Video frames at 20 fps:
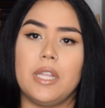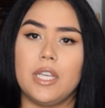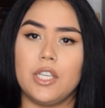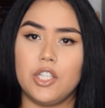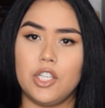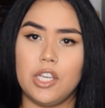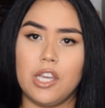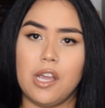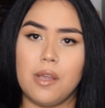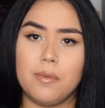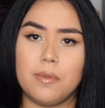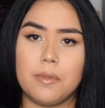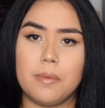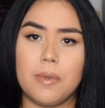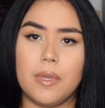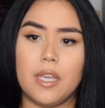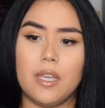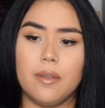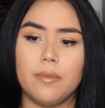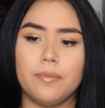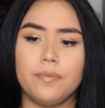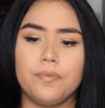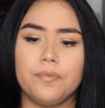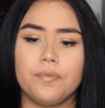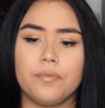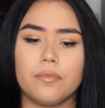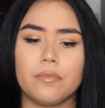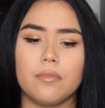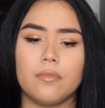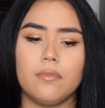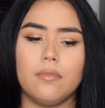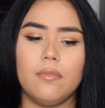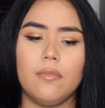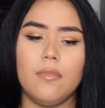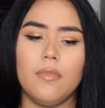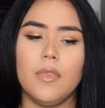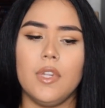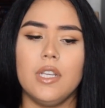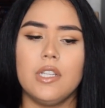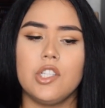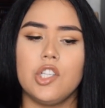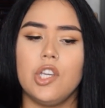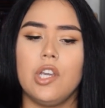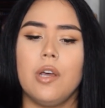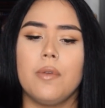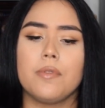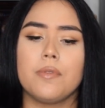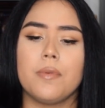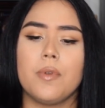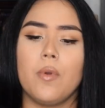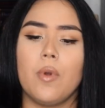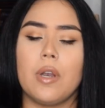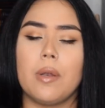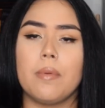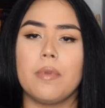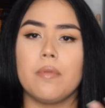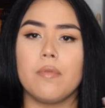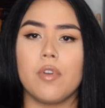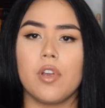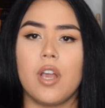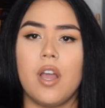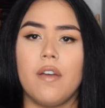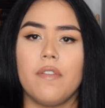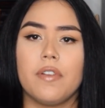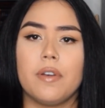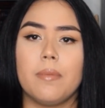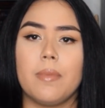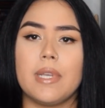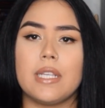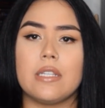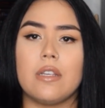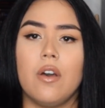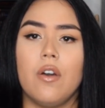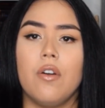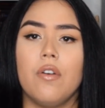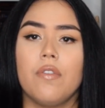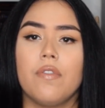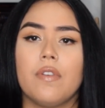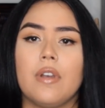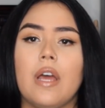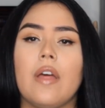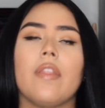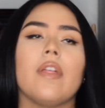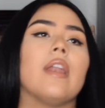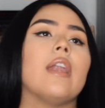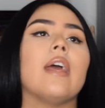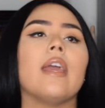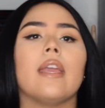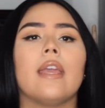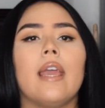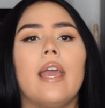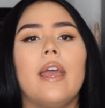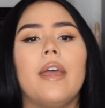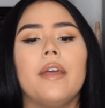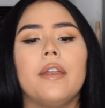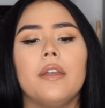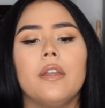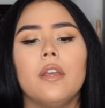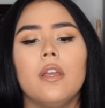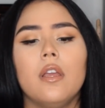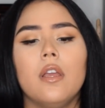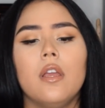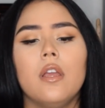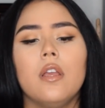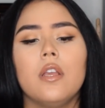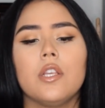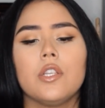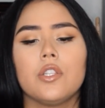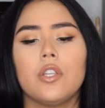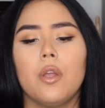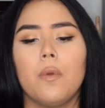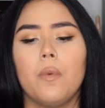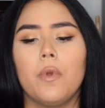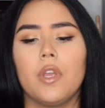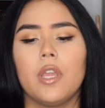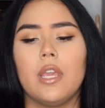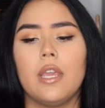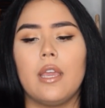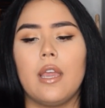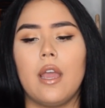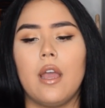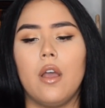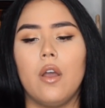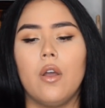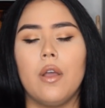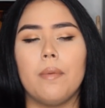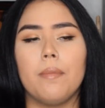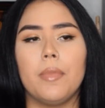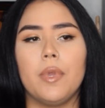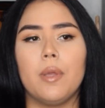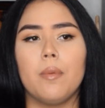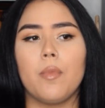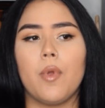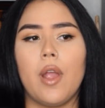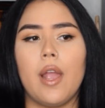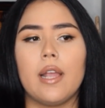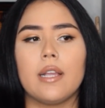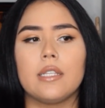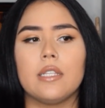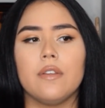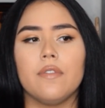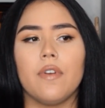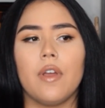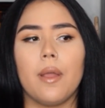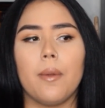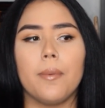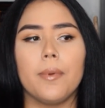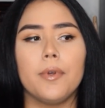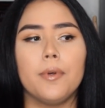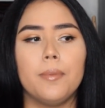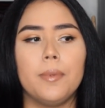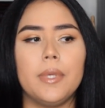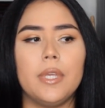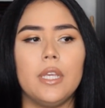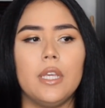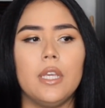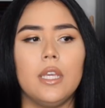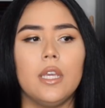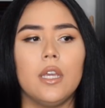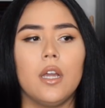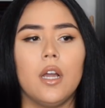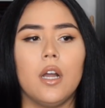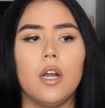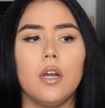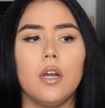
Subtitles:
Like she helps me want to be more confident in myself. Now that I can start working out and being more active, I will be.